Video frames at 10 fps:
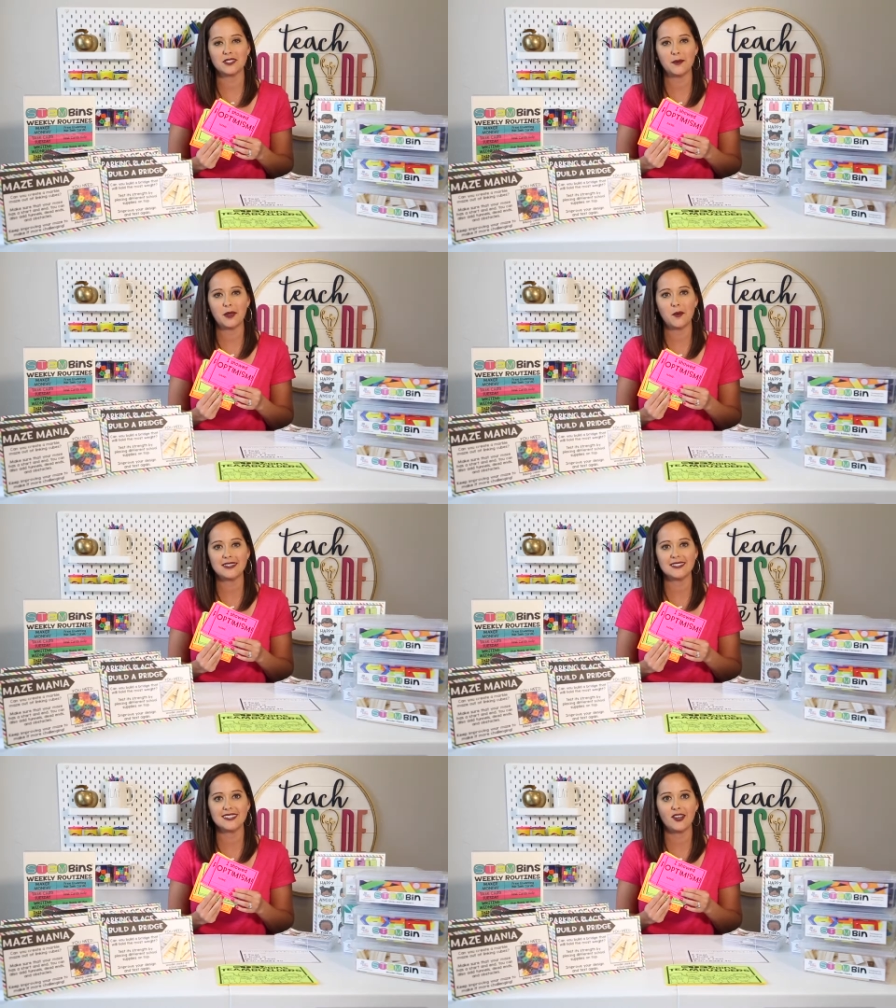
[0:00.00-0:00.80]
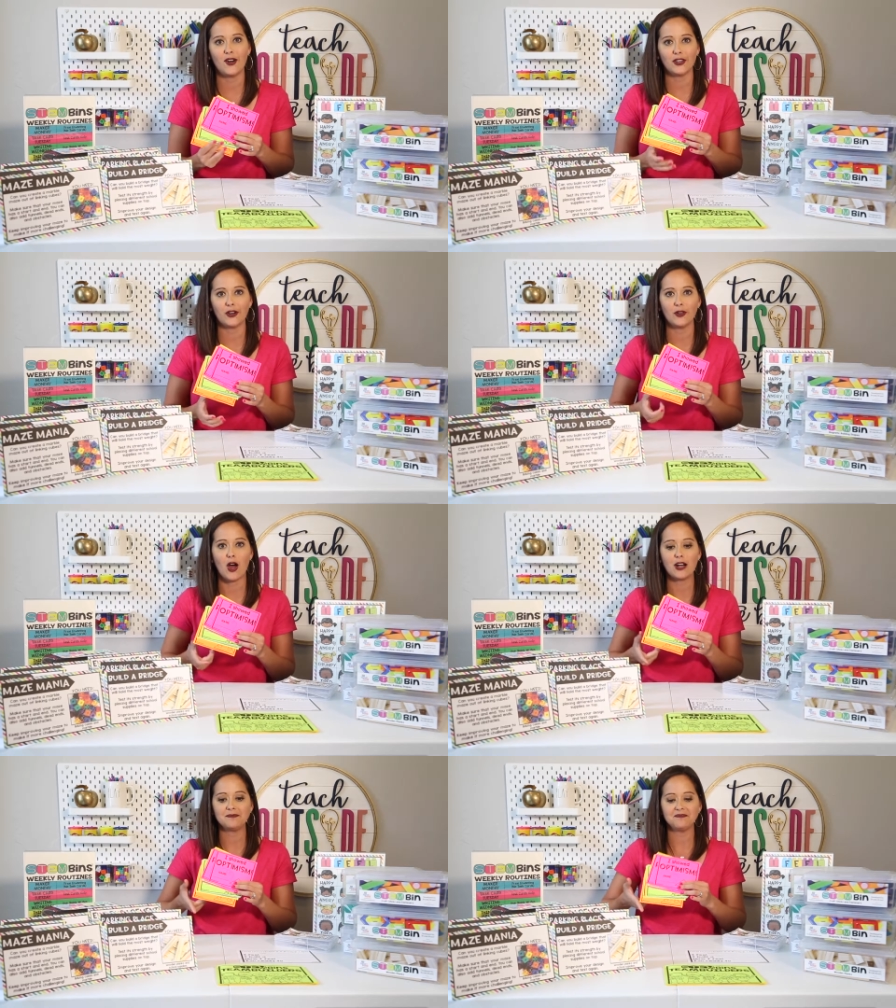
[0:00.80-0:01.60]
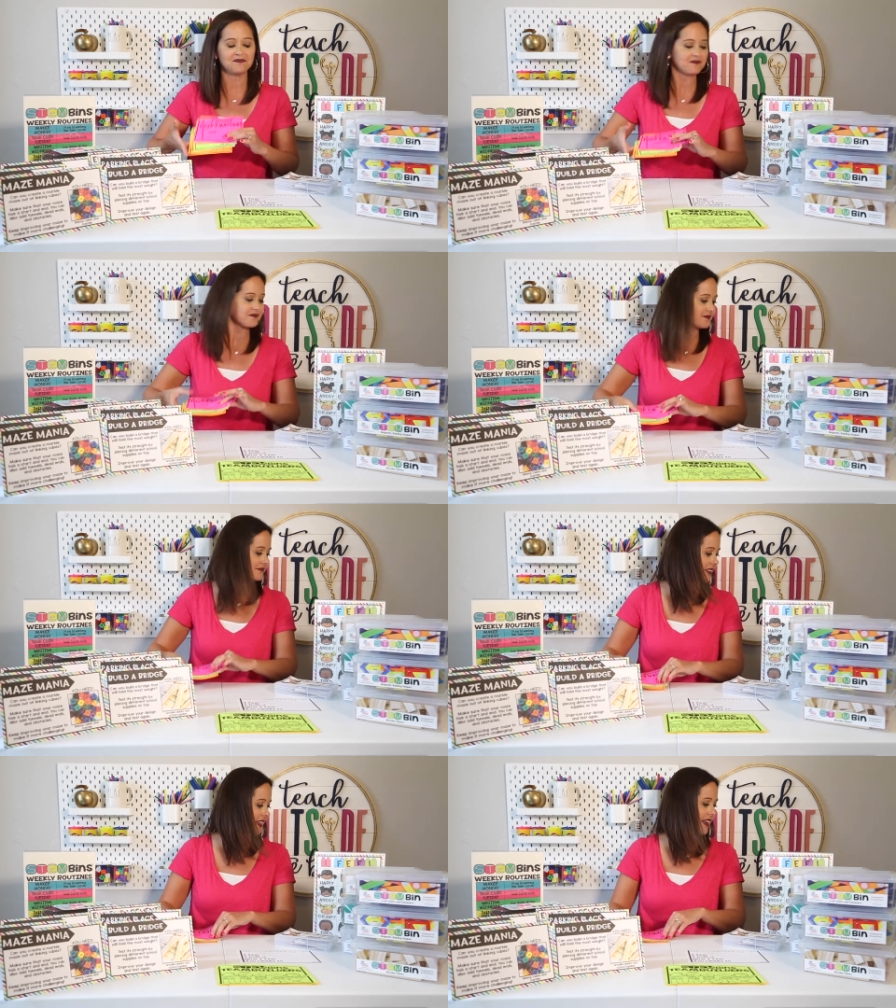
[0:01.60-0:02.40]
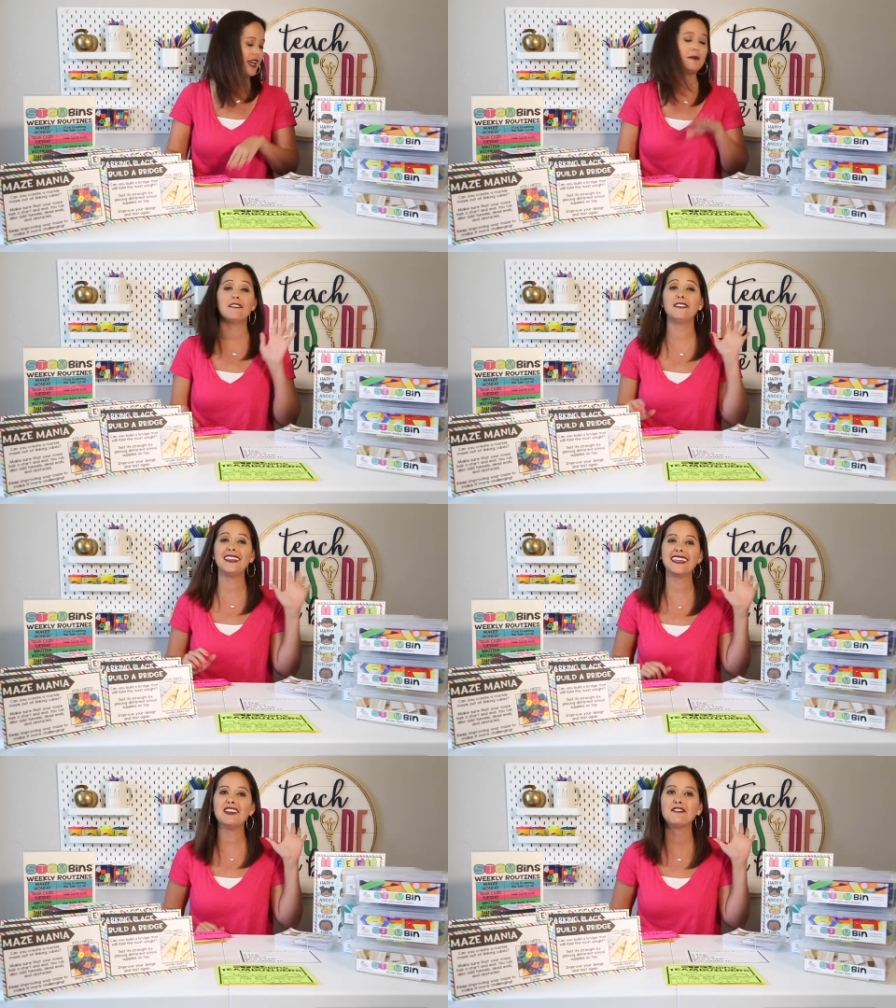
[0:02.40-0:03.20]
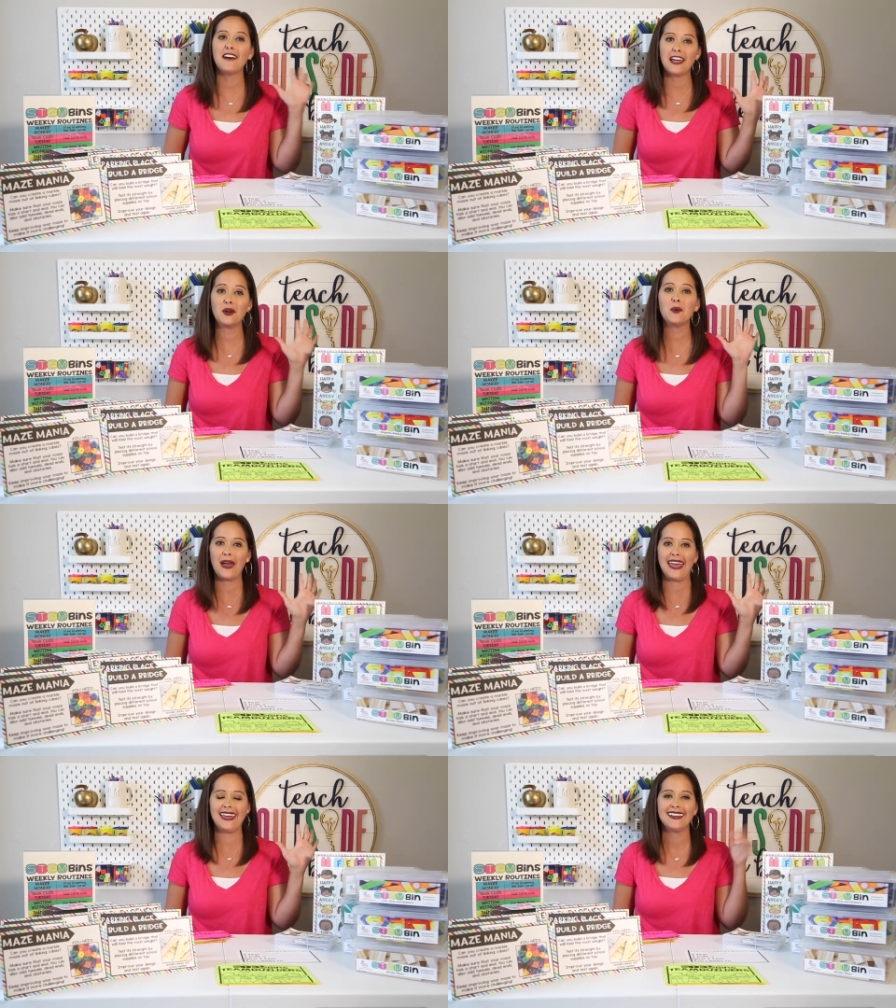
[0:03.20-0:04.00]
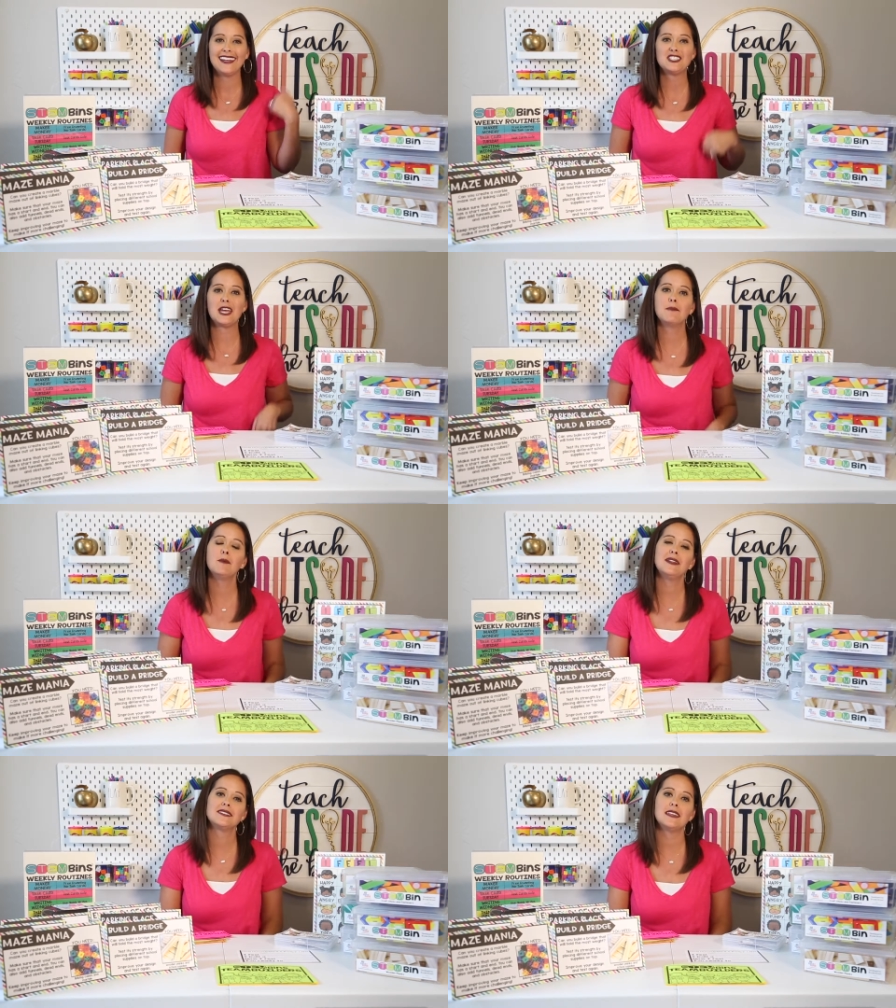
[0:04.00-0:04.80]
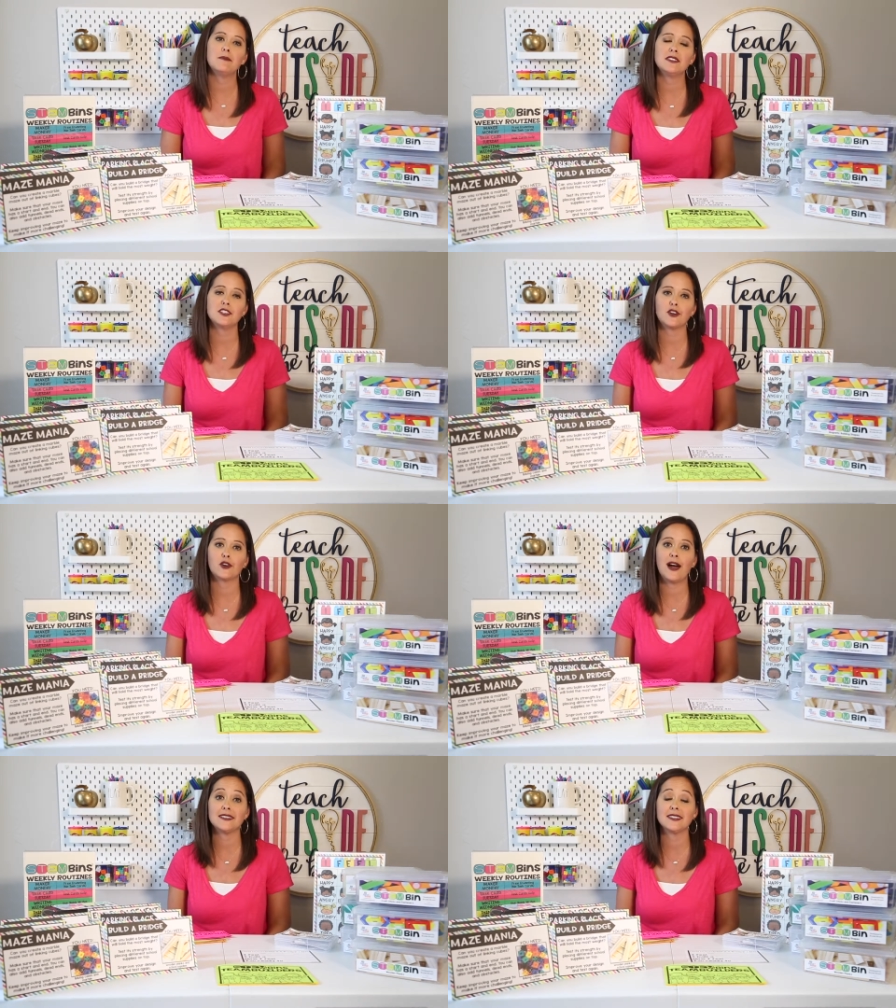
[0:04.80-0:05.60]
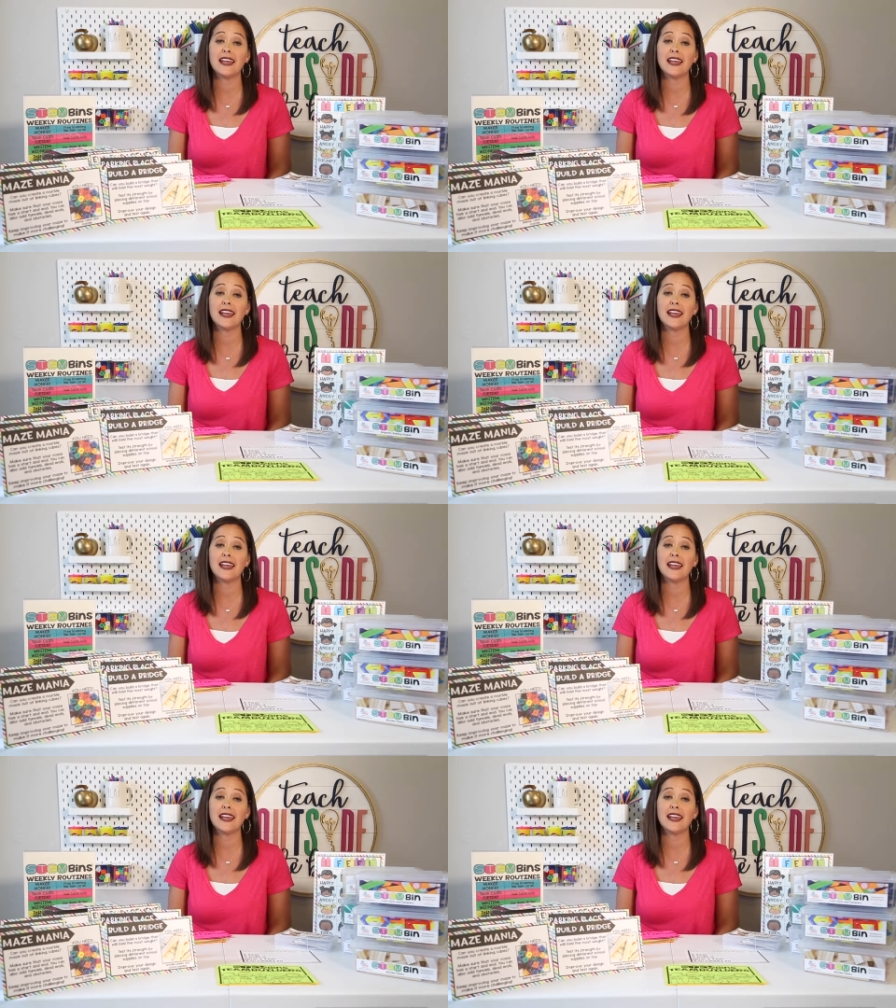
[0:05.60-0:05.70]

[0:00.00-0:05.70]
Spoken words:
that we want to see all year long. And my 5th and final way to implement STEM bins in your class is